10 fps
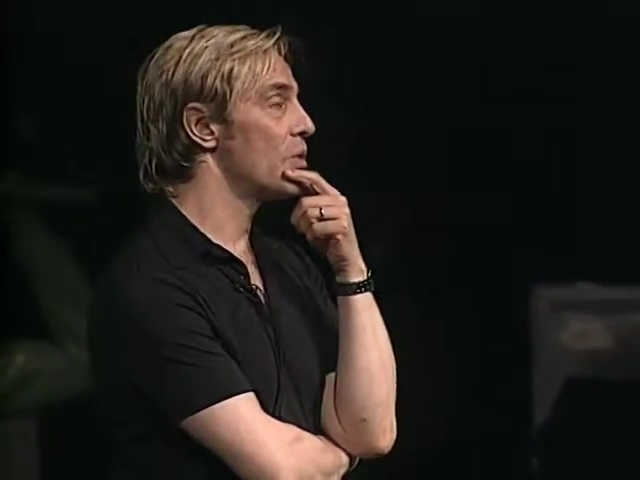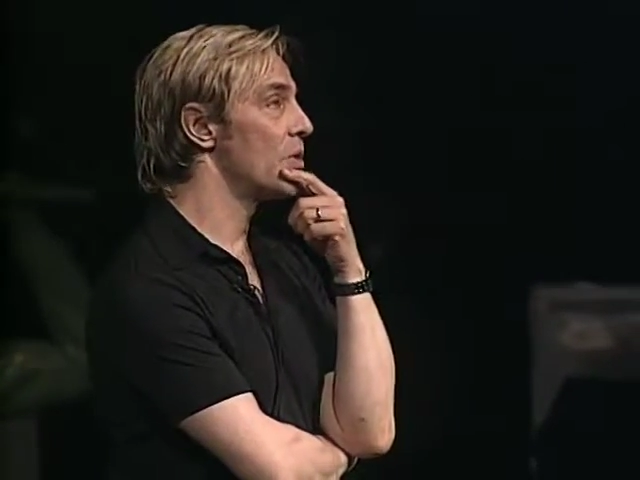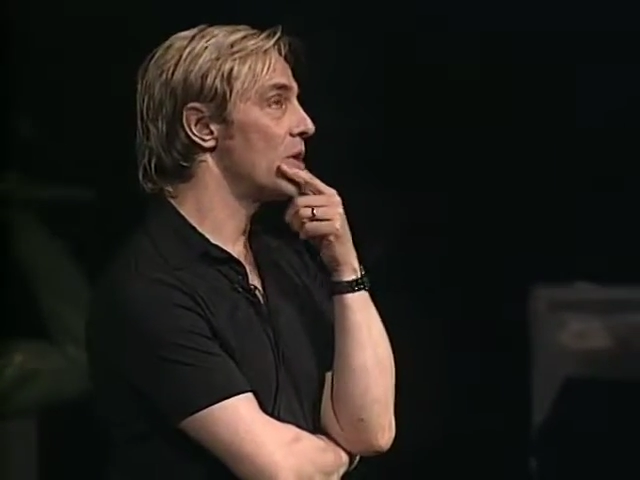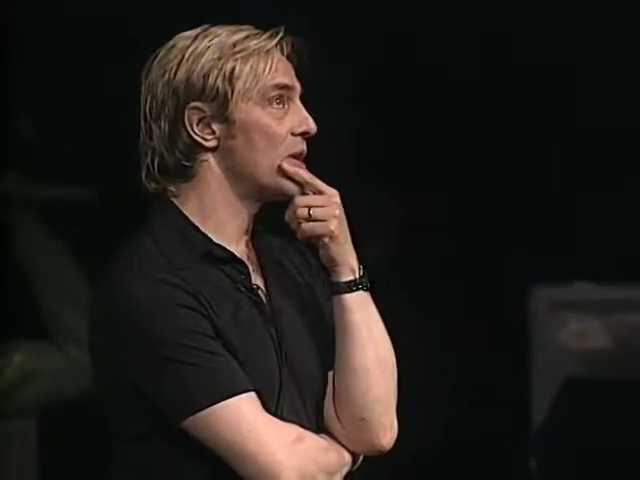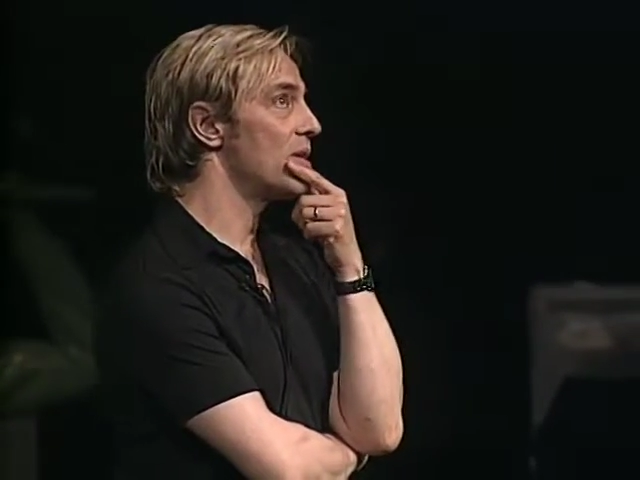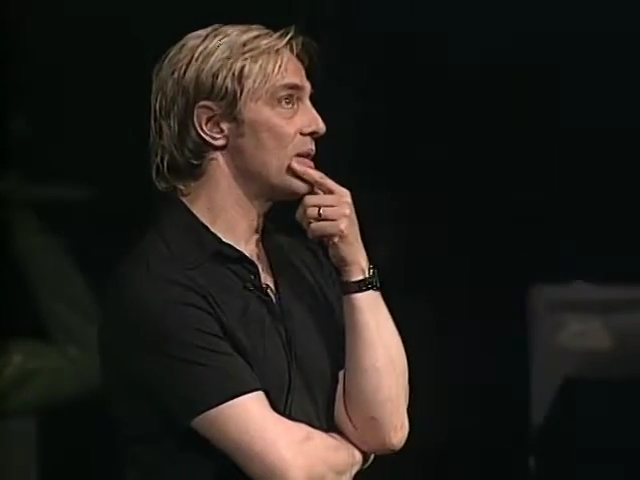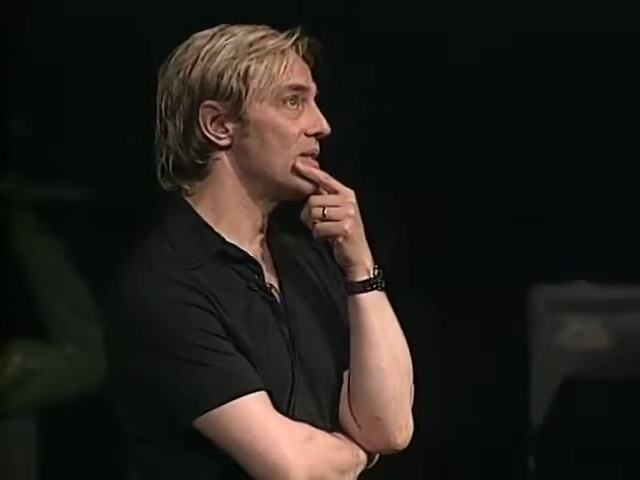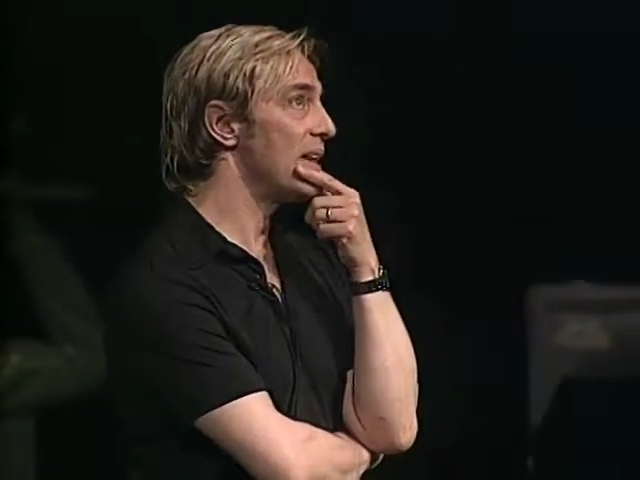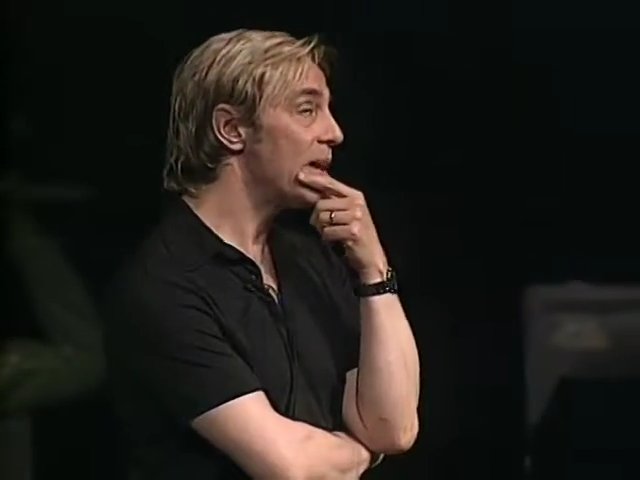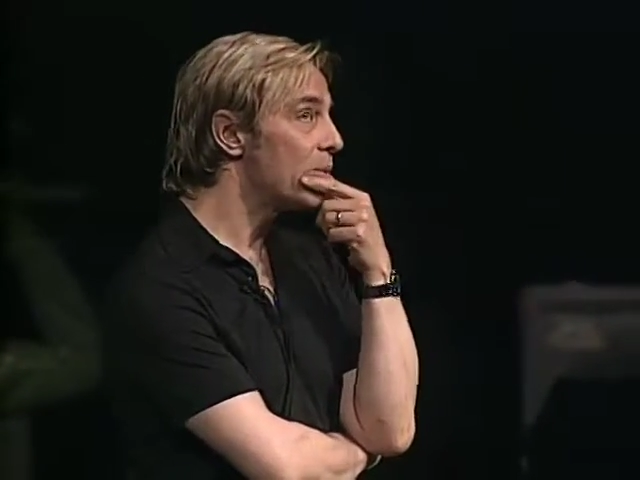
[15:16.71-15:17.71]
or
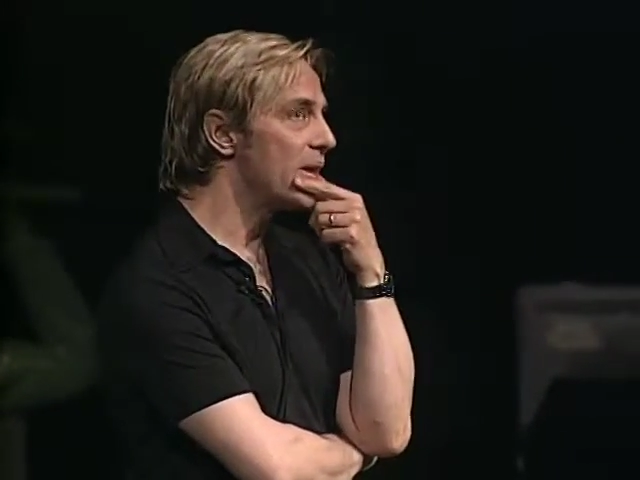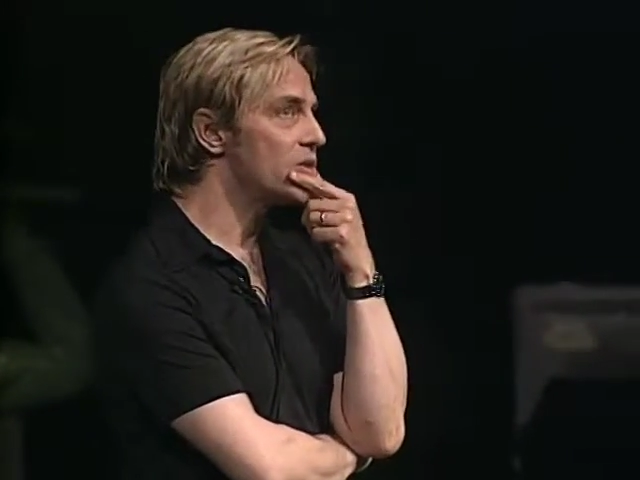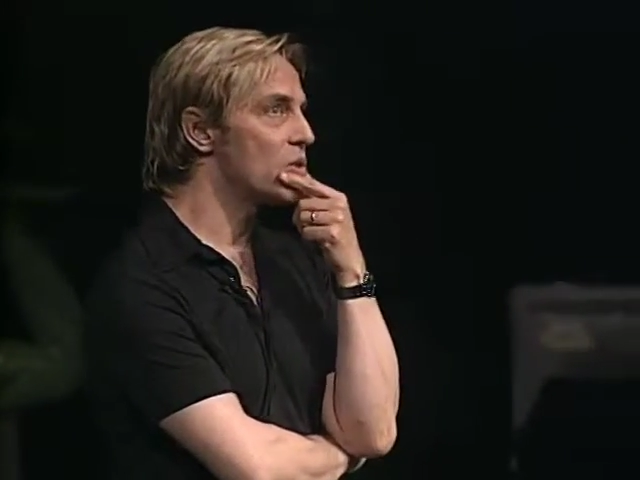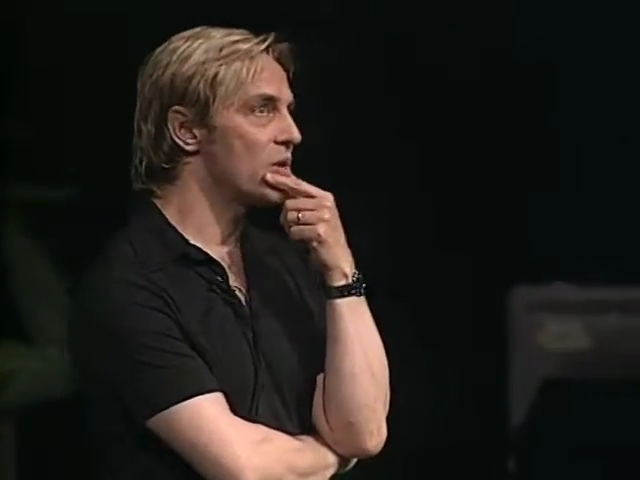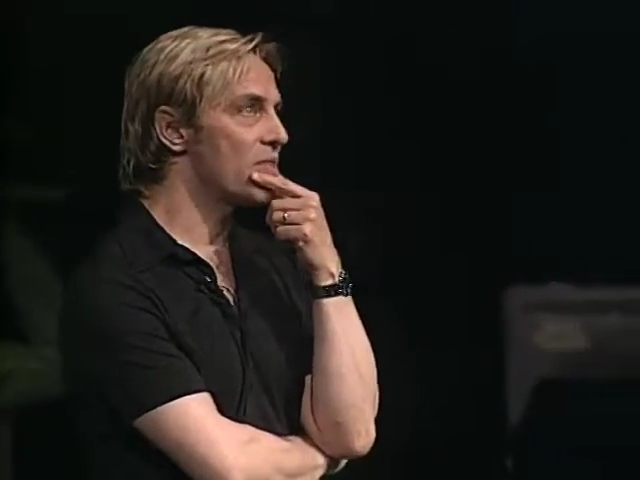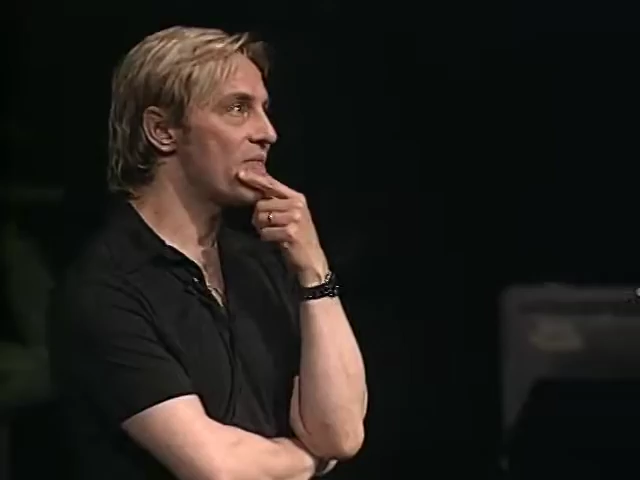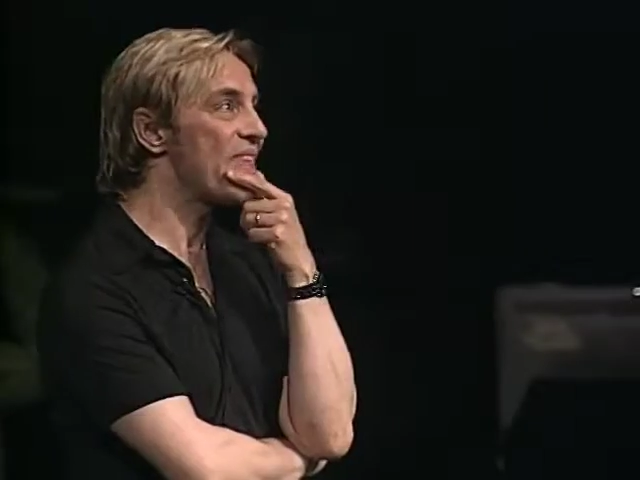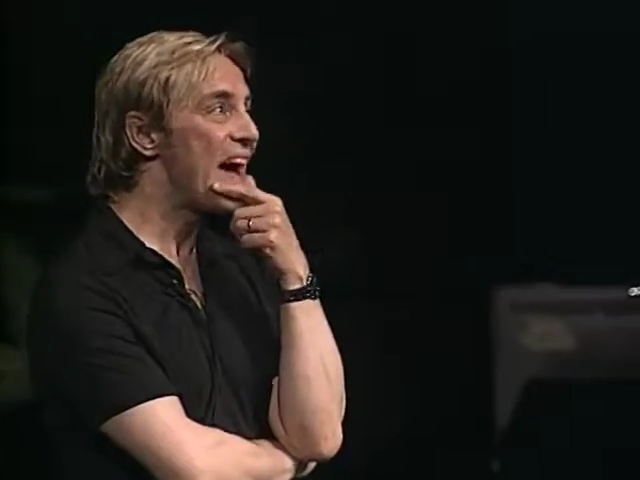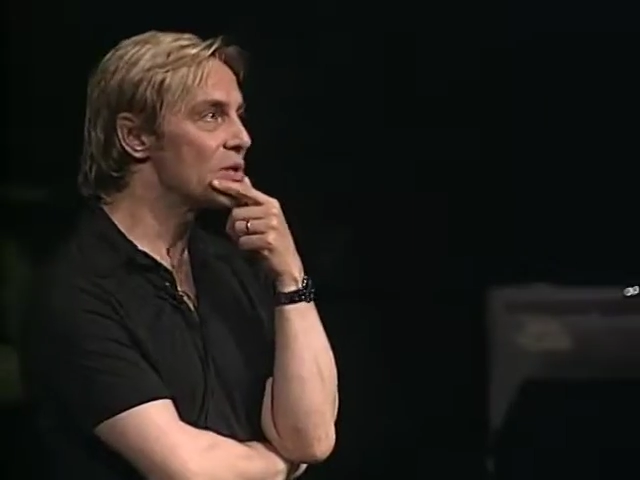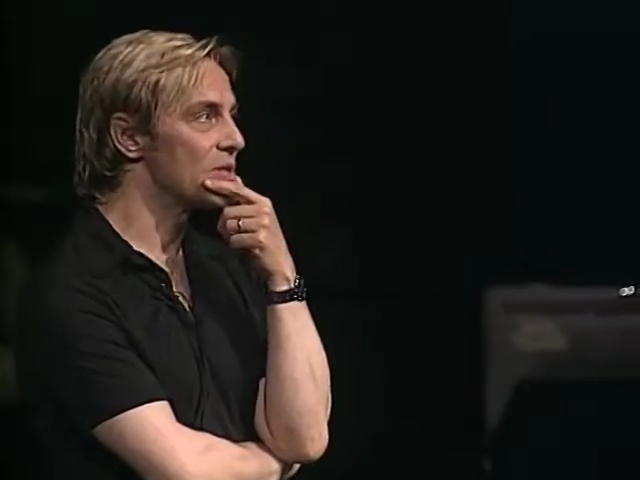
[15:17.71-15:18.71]
10 ways, or
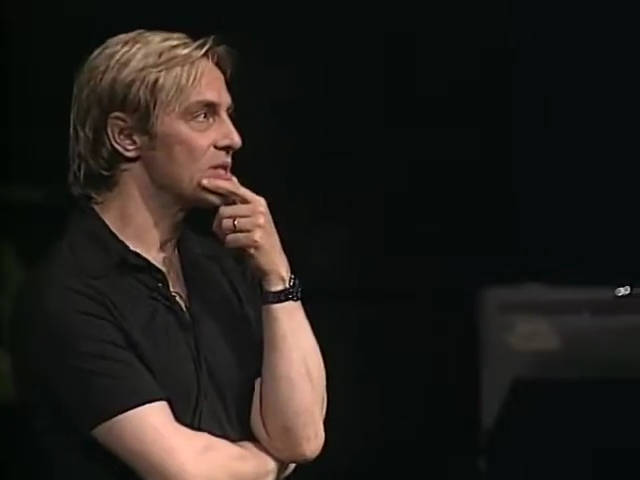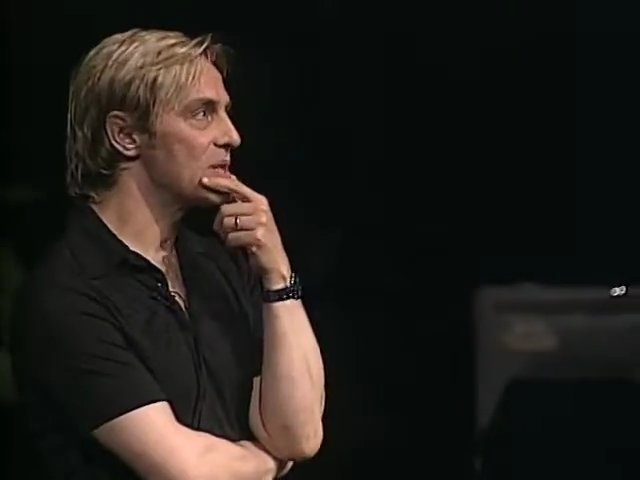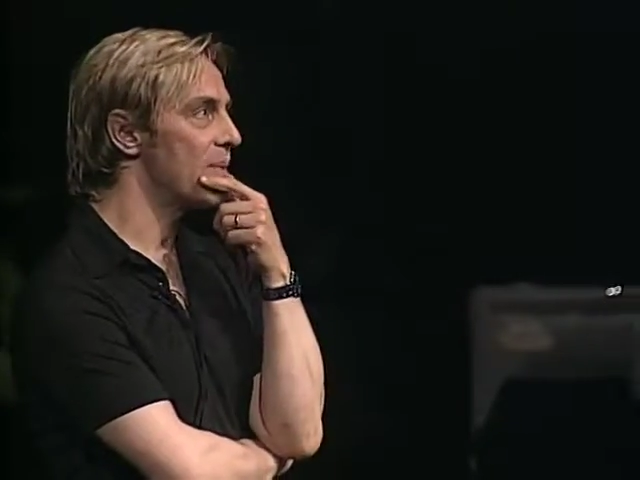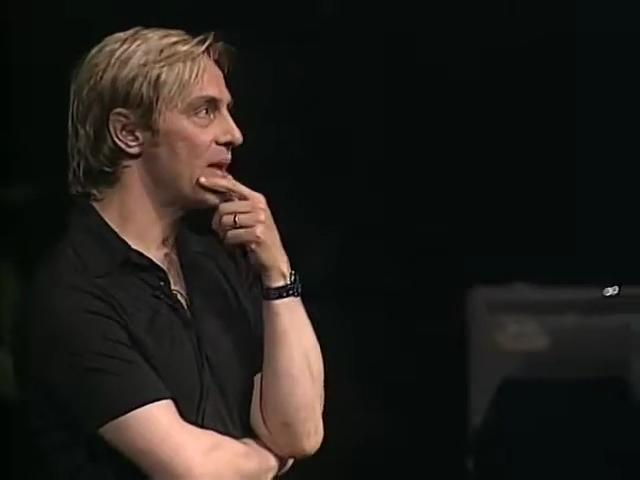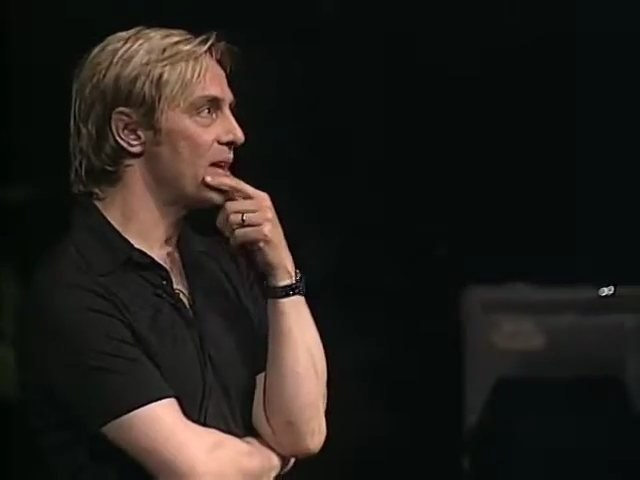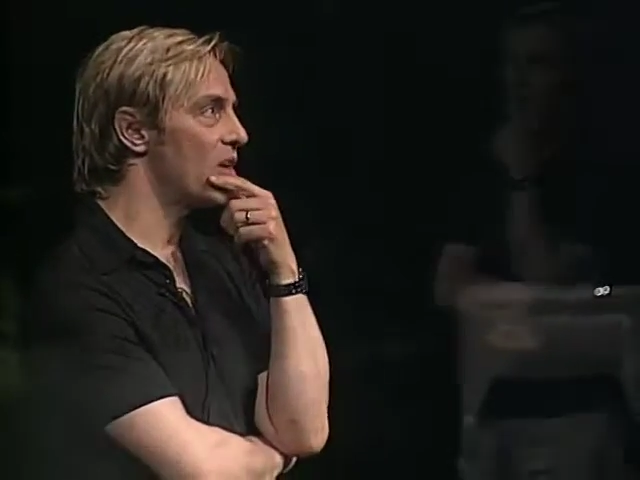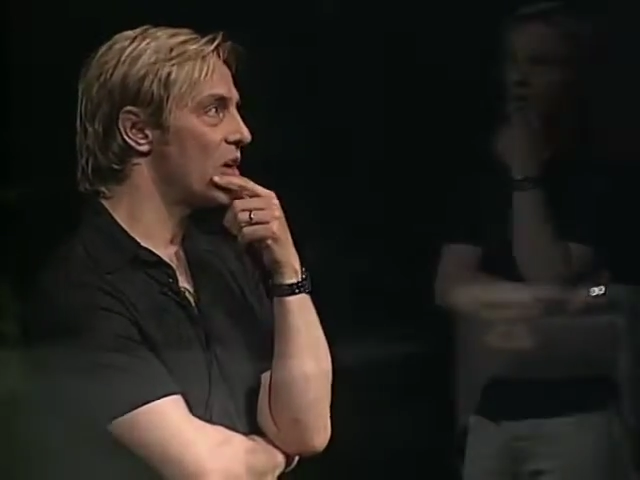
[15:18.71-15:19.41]
thousands, depending